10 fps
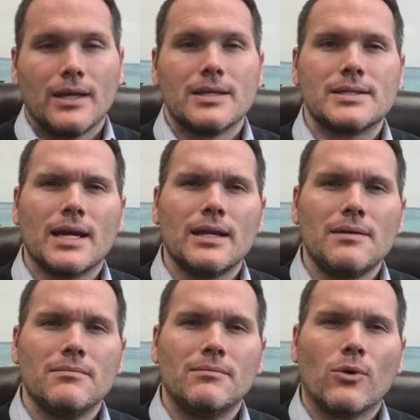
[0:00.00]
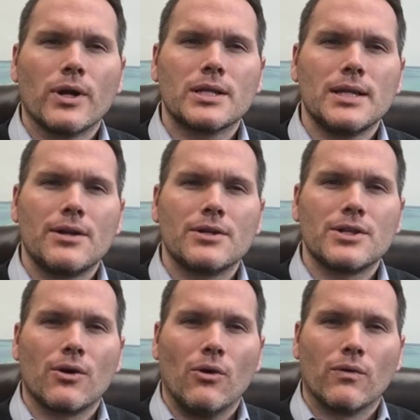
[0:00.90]
Secondly, mortgage lenders
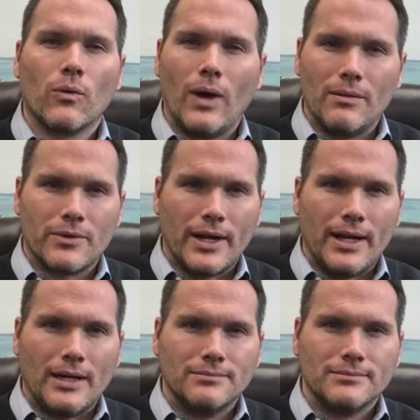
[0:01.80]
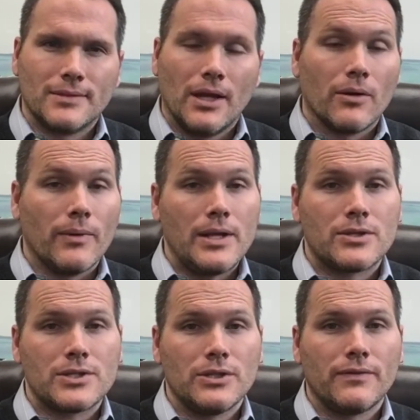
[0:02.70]
are overwhelmed right now. Rates are
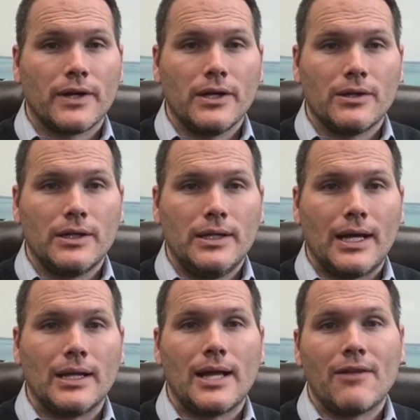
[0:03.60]
still very good and a lot of